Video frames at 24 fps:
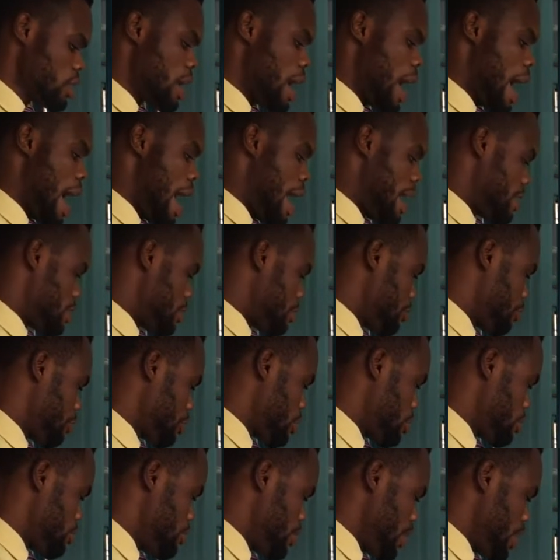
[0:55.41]
And for
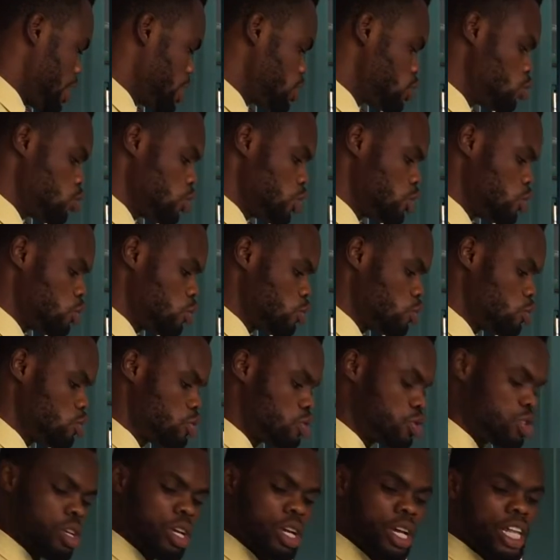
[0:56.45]
the base, we
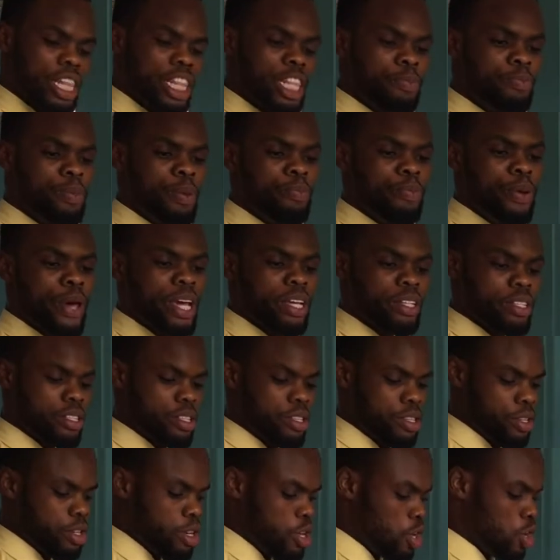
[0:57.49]
use the pipette,
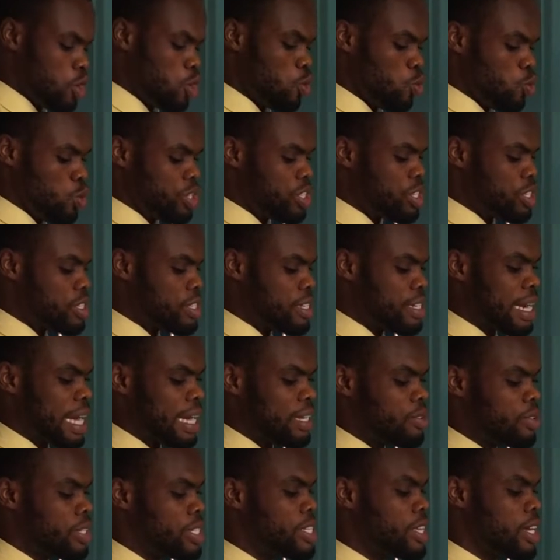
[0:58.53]
which is
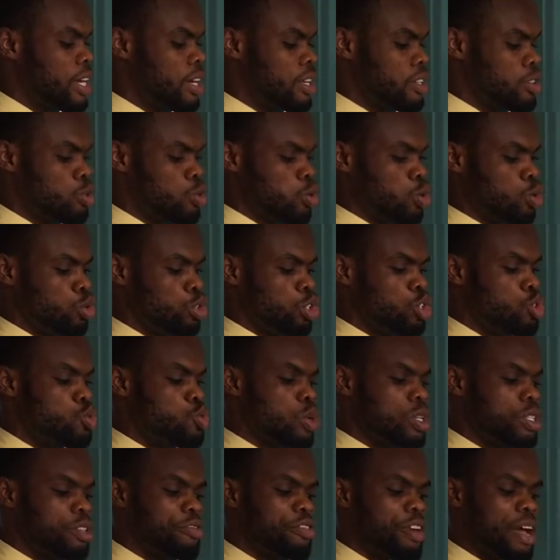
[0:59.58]
graduated to the
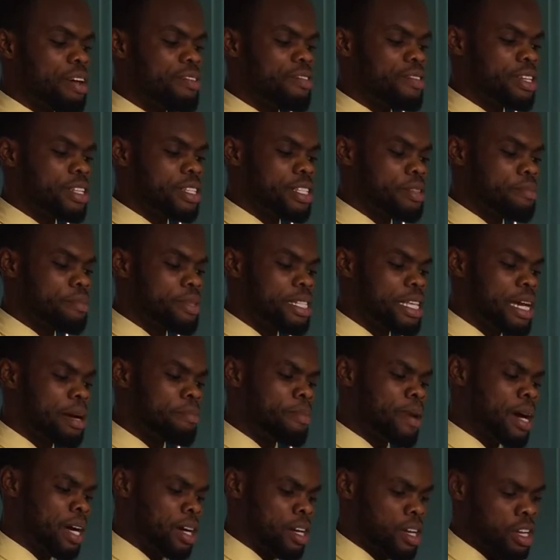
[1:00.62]
25 centimeter
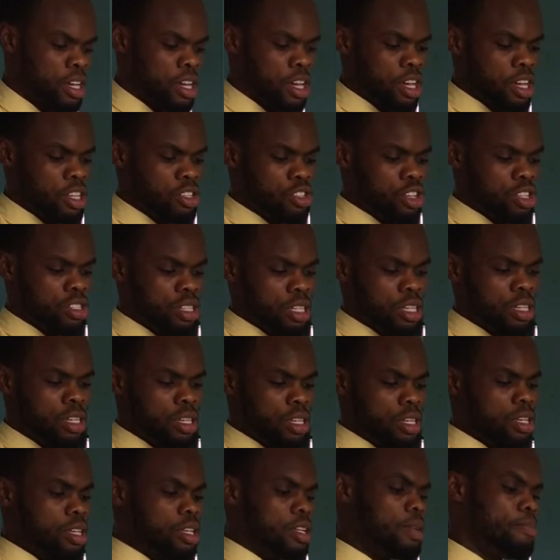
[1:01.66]
mark. Just a
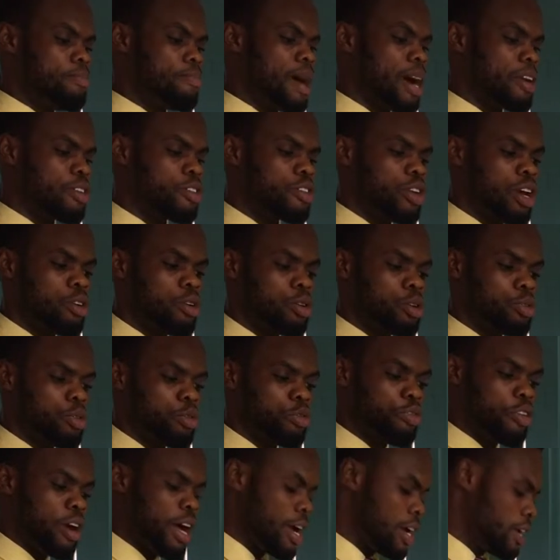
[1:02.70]
mark you are going to
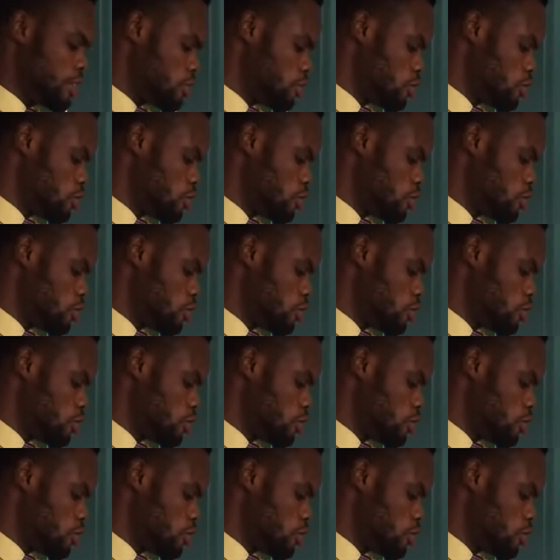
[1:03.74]
find